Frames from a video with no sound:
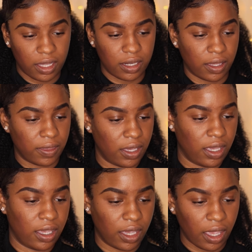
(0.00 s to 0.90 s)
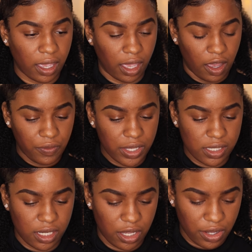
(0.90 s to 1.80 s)
And the e.l.f.
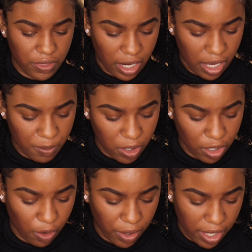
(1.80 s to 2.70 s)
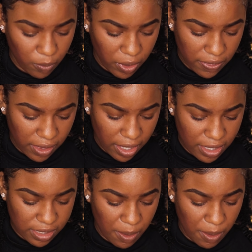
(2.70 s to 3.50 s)
concealer that I'm going to go in with is,